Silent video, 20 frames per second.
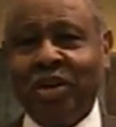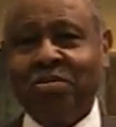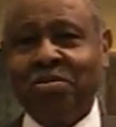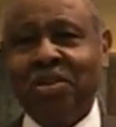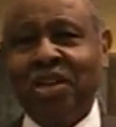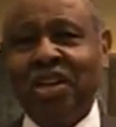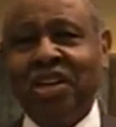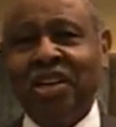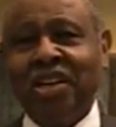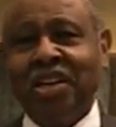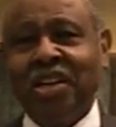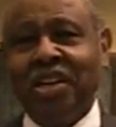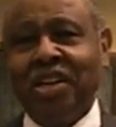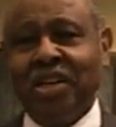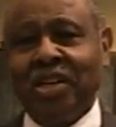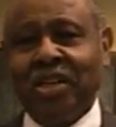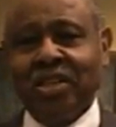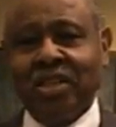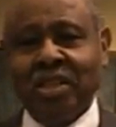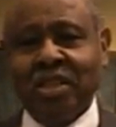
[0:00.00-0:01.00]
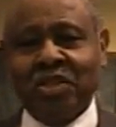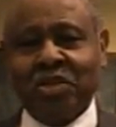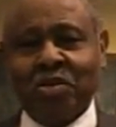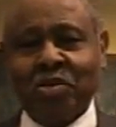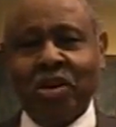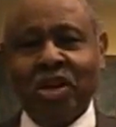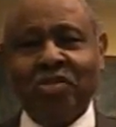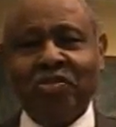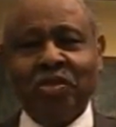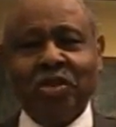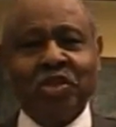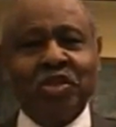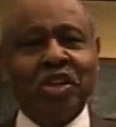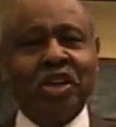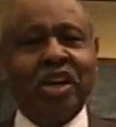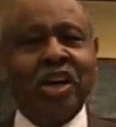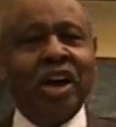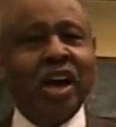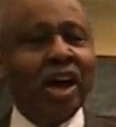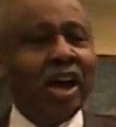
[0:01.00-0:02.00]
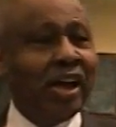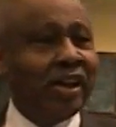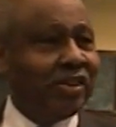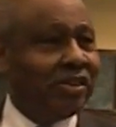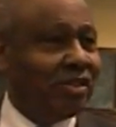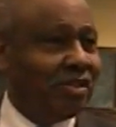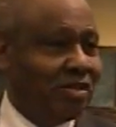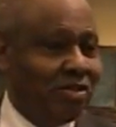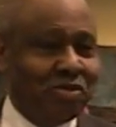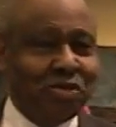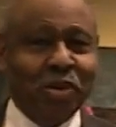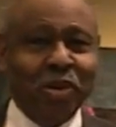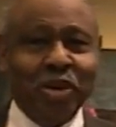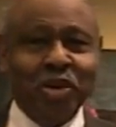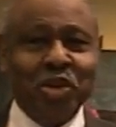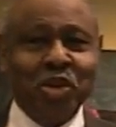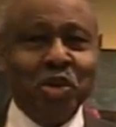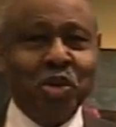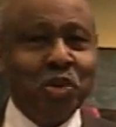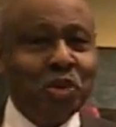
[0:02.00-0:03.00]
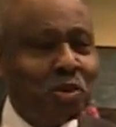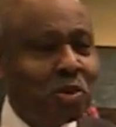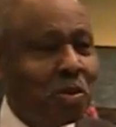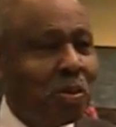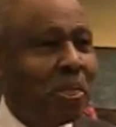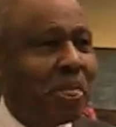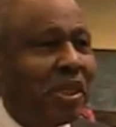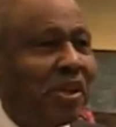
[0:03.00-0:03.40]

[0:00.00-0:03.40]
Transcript: I'm just grateful to God for you,